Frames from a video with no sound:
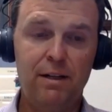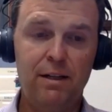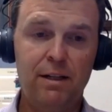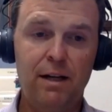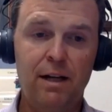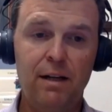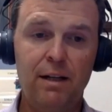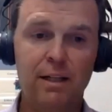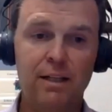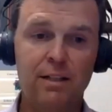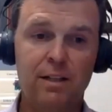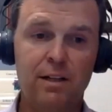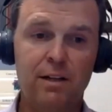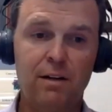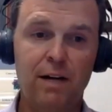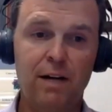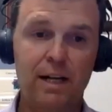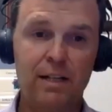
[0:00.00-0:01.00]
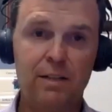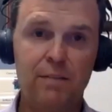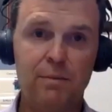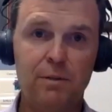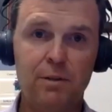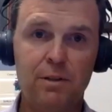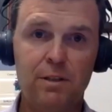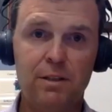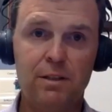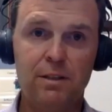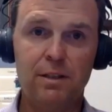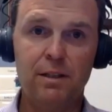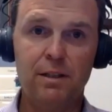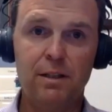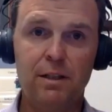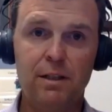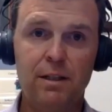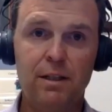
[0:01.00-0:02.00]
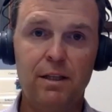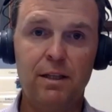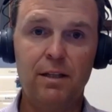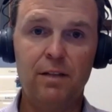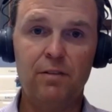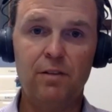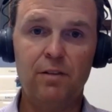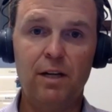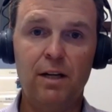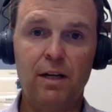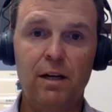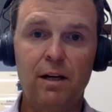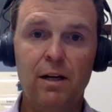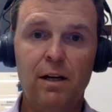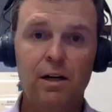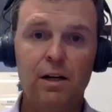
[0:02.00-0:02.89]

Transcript: colleagues that are experts uh, in things like